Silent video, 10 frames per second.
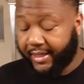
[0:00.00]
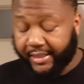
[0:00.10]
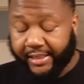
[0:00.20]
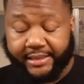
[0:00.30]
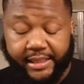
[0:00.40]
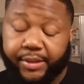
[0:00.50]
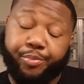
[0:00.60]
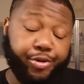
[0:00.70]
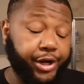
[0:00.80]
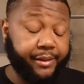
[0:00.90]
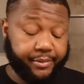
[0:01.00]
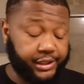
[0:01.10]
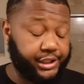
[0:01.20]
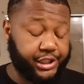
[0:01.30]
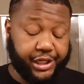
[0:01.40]
Because it pretty
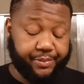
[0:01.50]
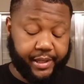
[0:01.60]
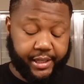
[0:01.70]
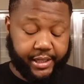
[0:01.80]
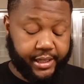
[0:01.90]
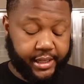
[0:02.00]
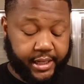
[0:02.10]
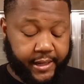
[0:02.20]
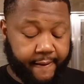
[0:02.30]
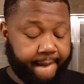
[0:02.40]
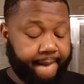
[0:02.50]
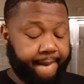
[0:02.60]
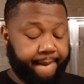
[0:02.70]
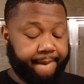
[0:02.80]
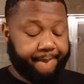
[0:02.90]
much could be.
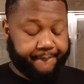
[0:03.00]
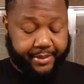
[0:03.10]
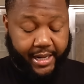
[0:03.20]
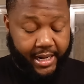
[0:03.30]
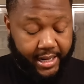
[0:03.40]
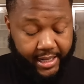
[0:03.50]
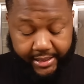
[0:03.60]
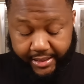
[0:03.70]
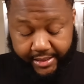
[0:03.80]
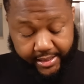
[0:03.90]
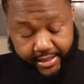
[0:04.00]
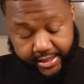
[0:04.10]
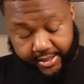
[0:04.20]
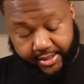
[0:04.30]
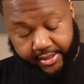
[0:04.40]
I like the
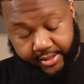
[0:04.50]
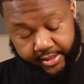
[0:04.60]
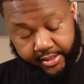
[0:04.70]
ear.